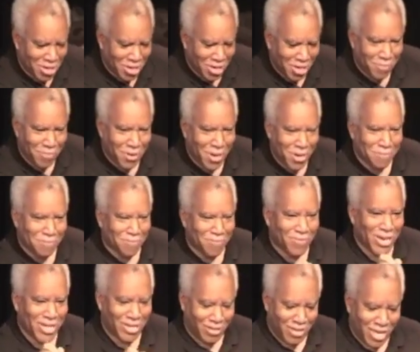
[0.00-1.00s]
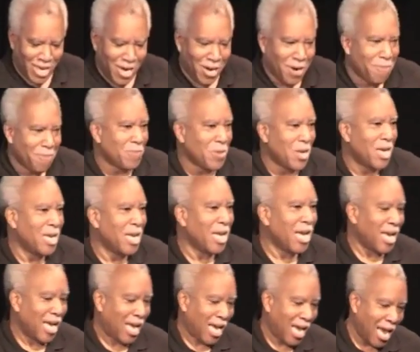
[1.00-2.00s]
going to come up right there,
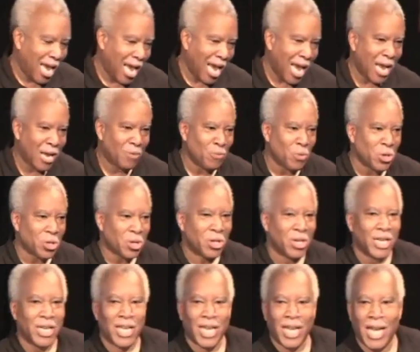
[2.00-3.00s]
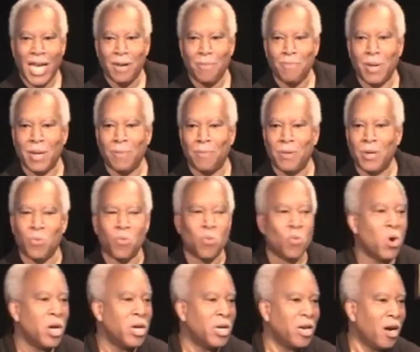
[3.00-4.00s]
and we're going to get maybe
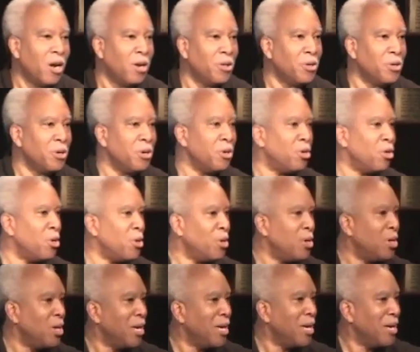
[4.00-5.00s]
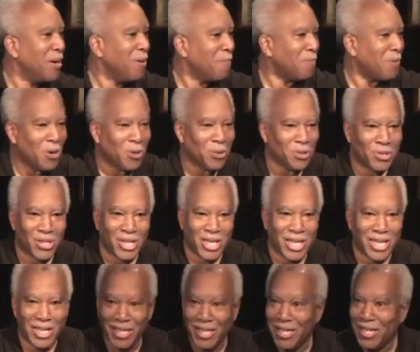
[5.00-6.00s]
one other
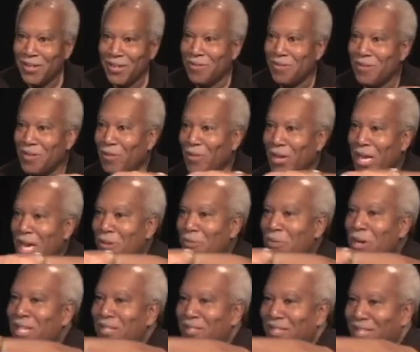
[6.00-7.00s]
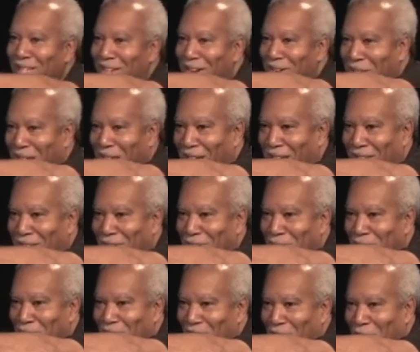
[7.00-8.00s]
person have a hand raising? Okay, the
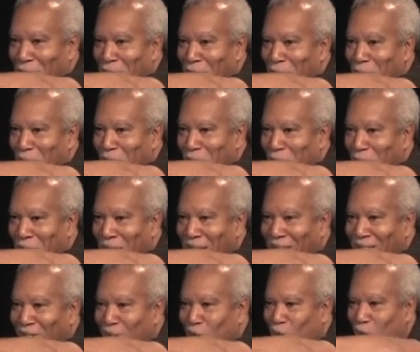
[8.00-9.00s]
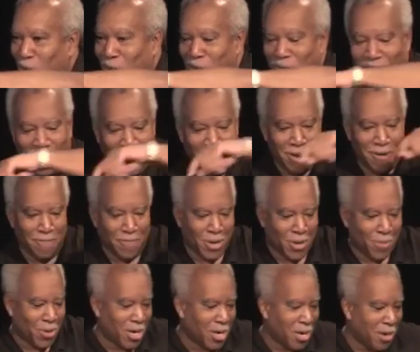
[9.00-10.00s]
gentleman with the red shirt there.
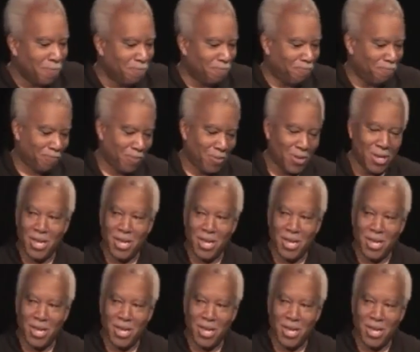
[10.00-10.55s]
Orange.